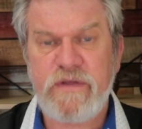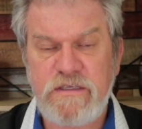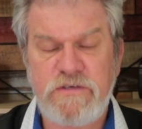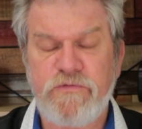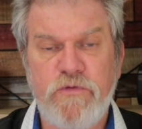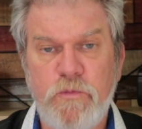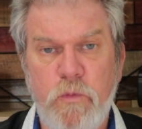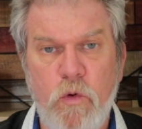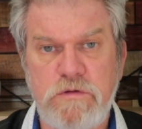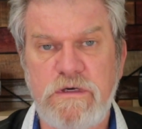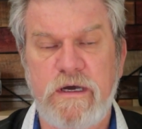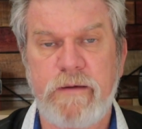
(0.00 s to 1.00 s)
That's a
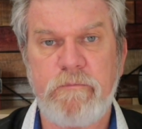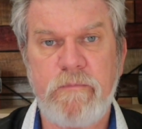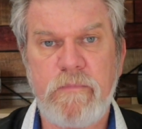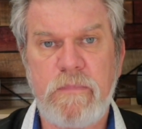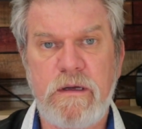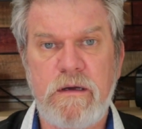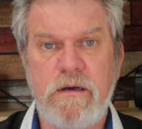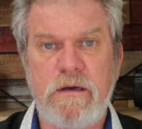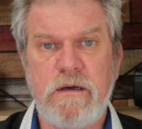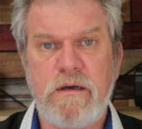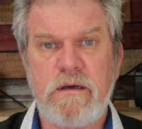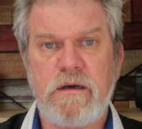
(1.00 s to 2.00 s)
football team.
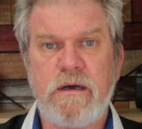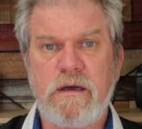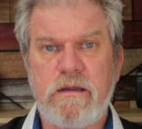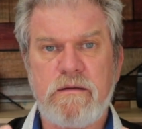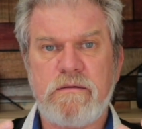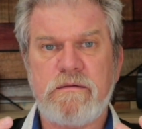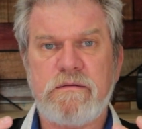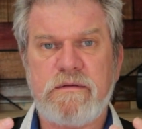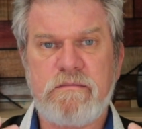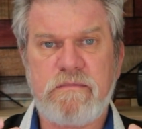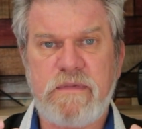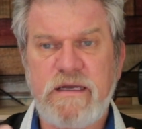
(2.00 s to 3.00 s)
Uh,
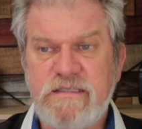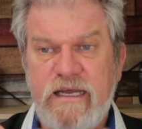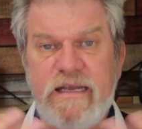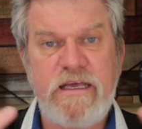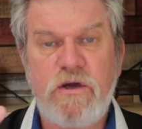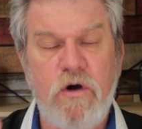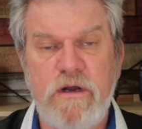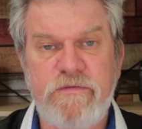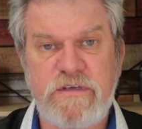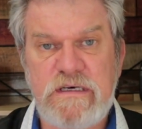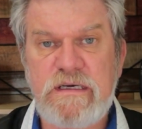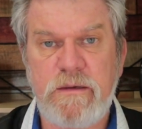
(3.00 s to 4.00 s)
that's any kind
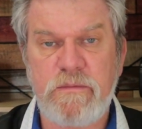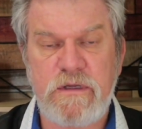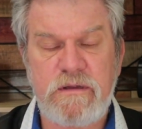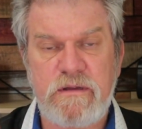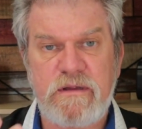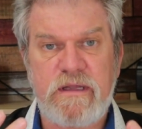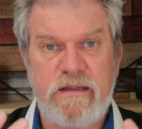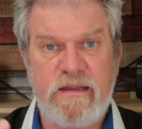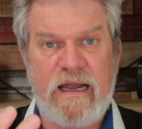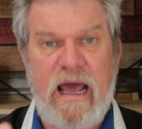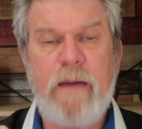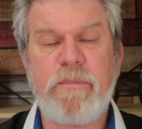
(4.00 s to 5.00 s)
of team that, that
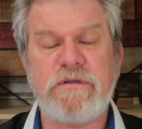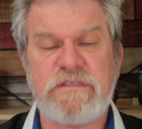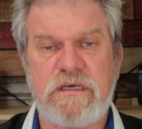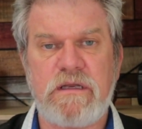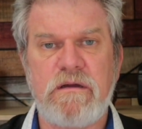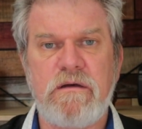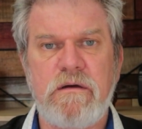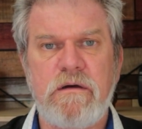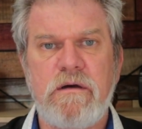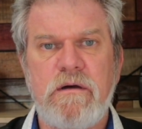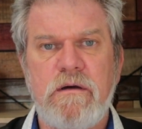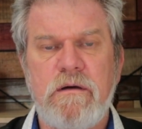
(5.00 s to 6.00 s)
that happens in.
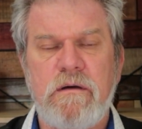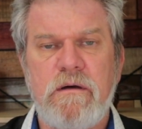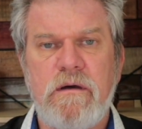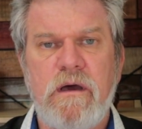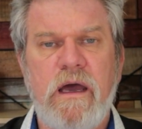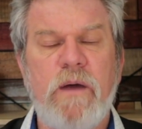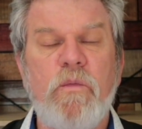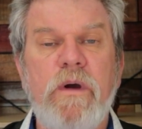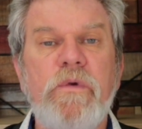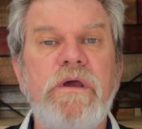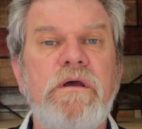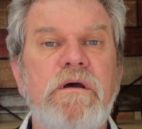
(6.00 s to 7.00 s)
And
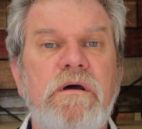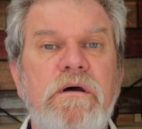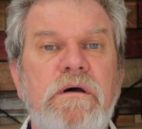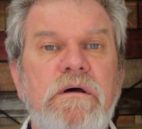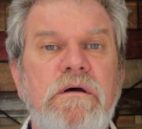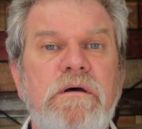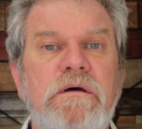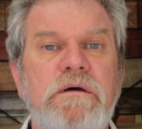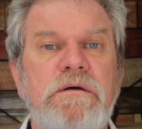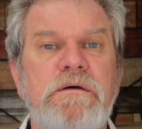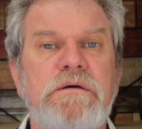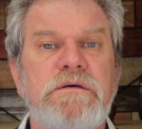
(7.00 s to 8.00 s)
when we
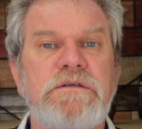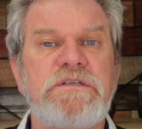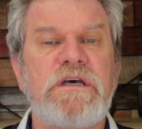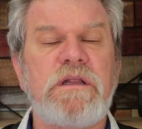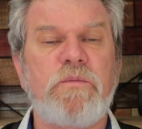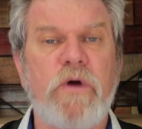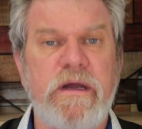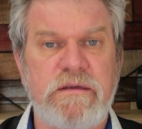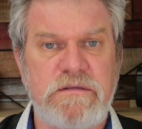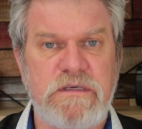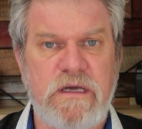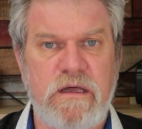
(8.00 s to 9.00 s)

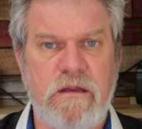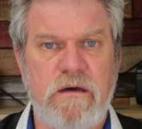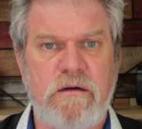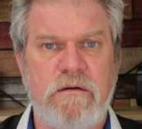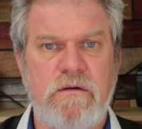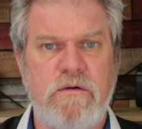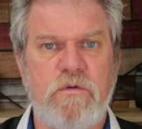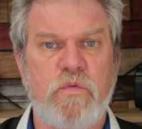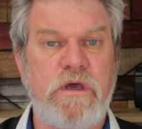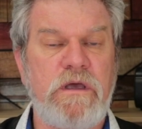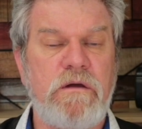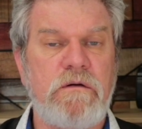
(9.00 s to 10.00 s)
celebrate together,
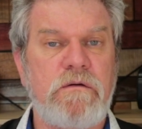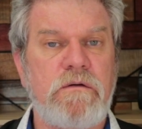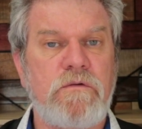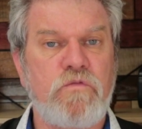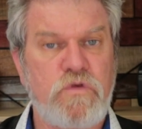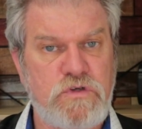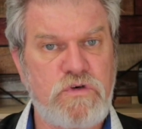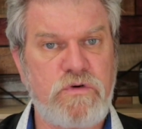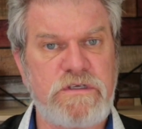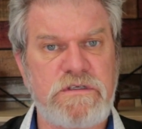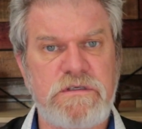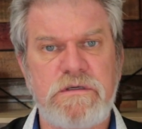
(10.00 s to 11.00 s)
we
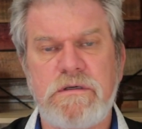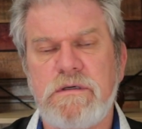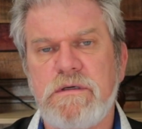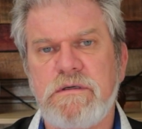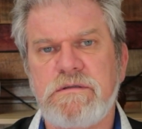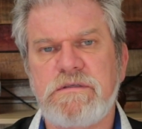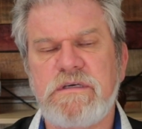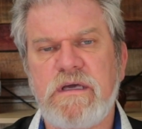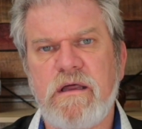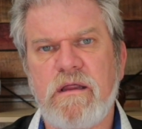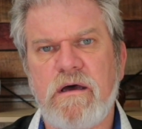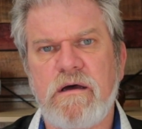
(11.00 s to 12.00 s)
rejoice
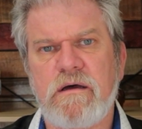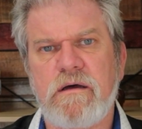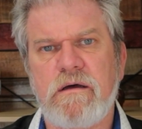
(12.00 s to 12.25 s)
together.